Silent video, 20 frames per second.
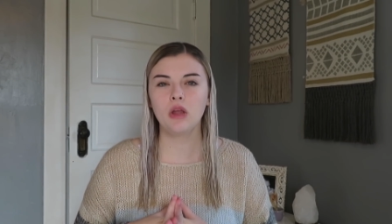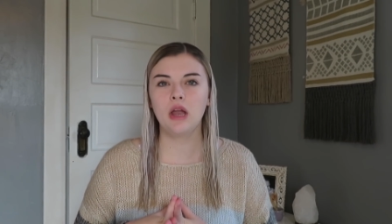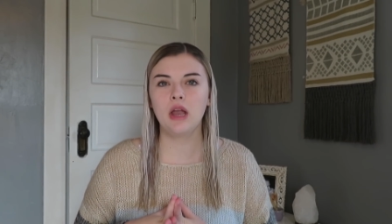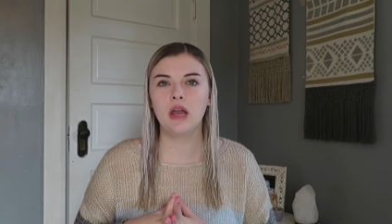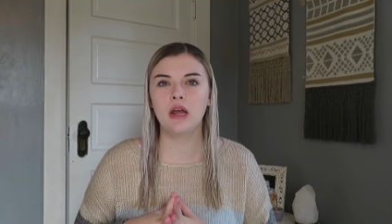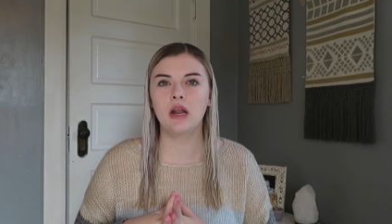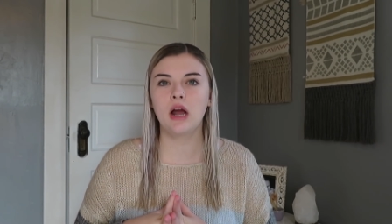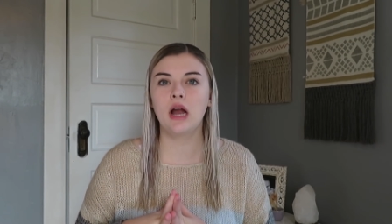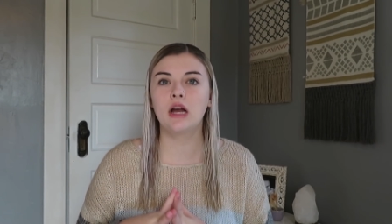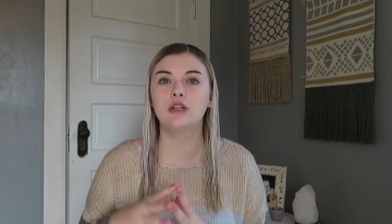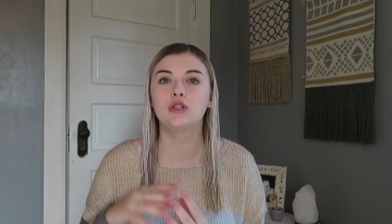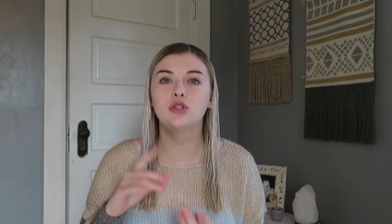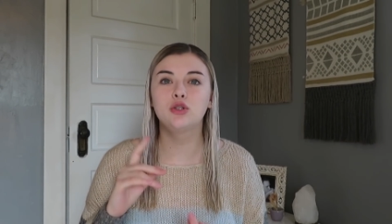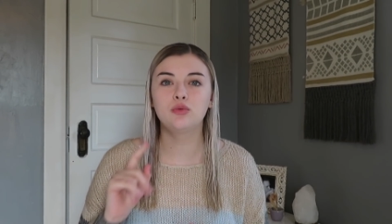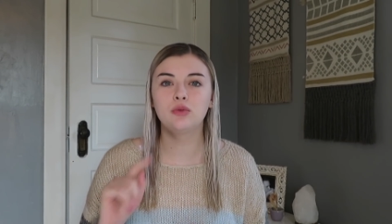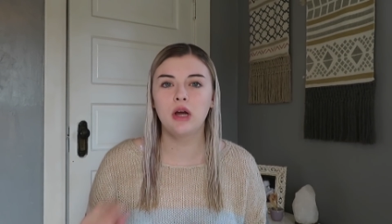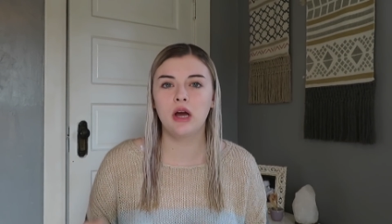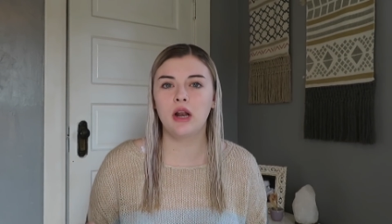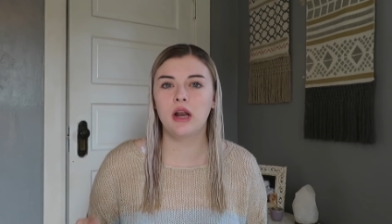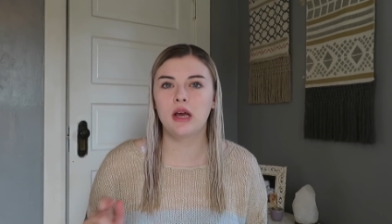And I
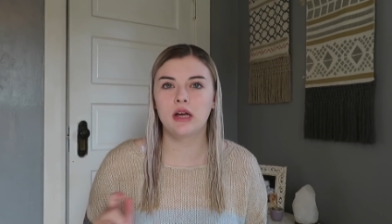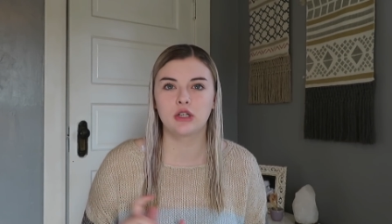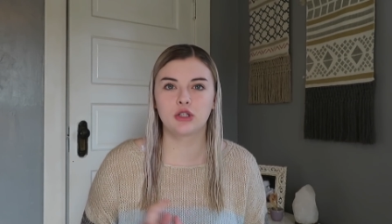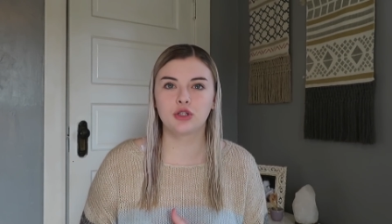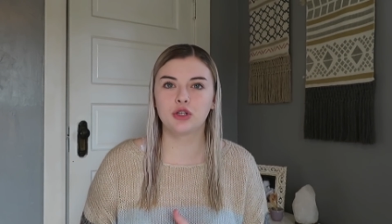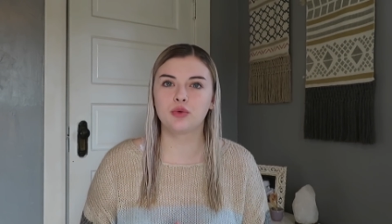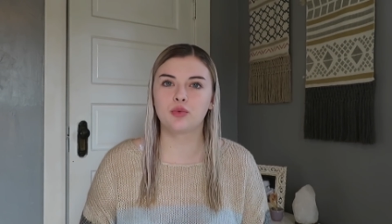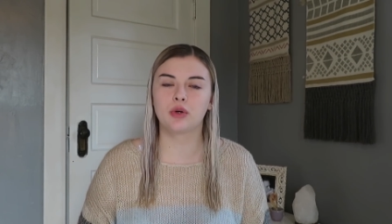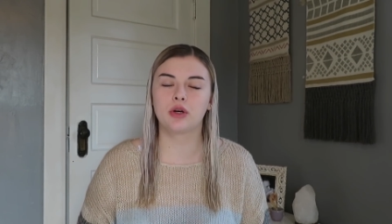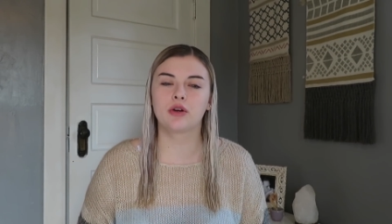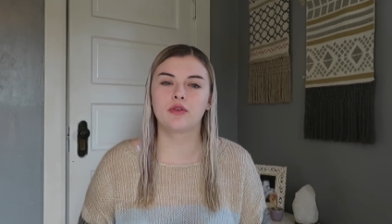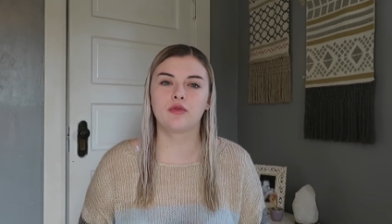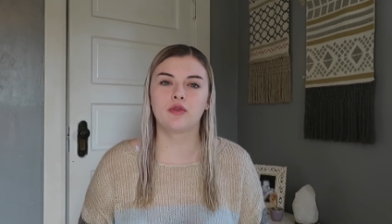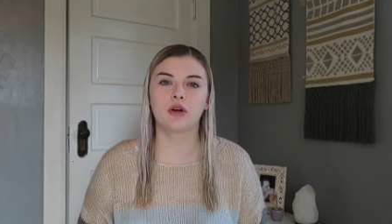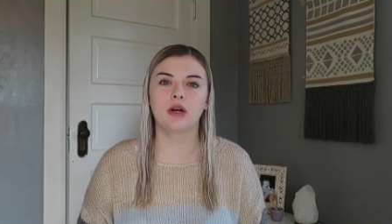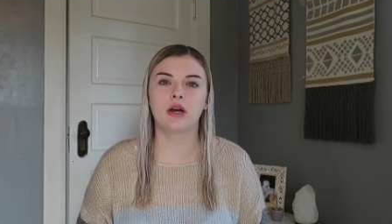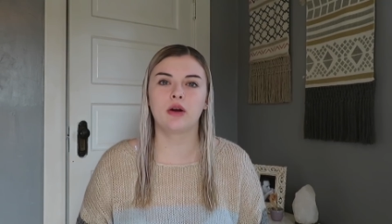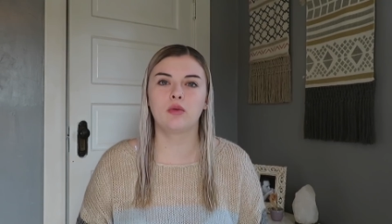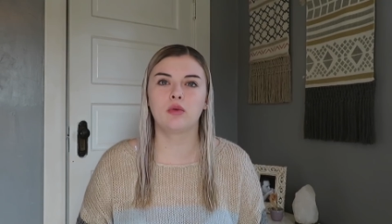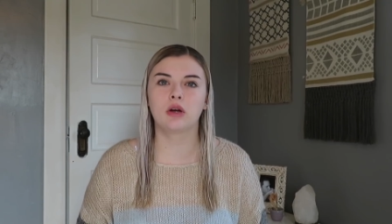do not actually work
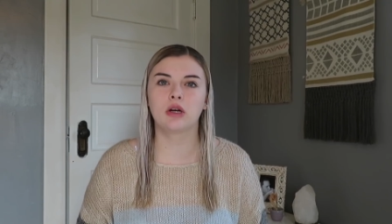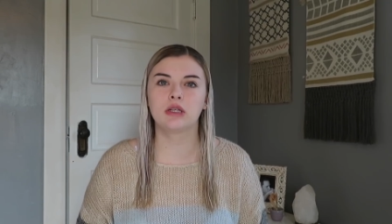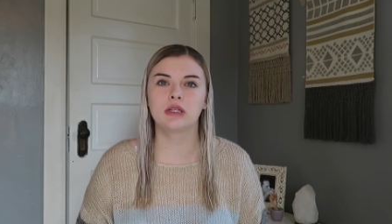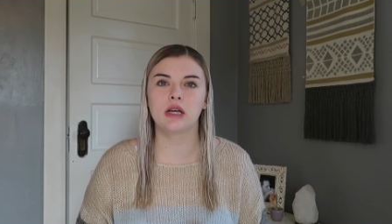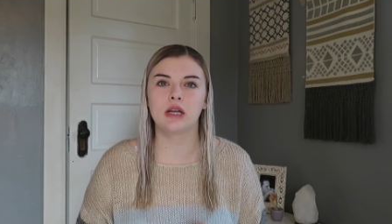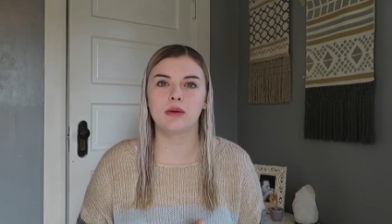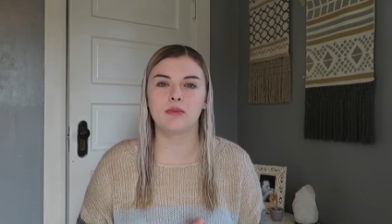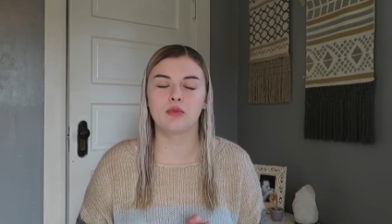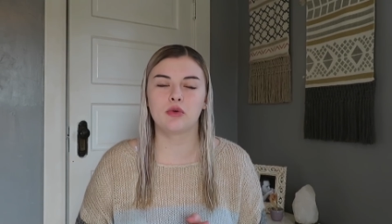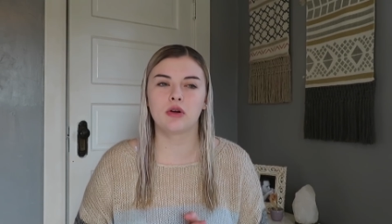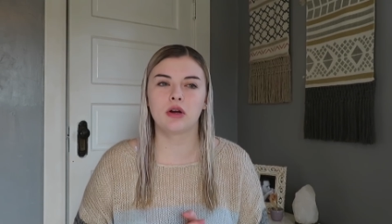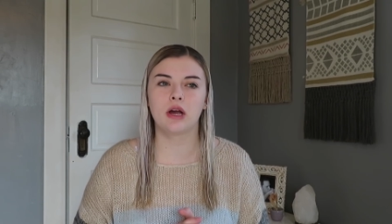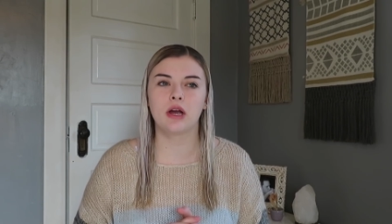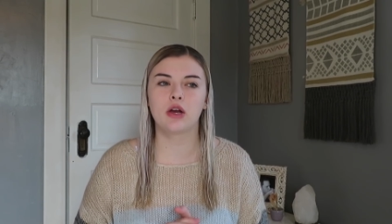for It Works anymore.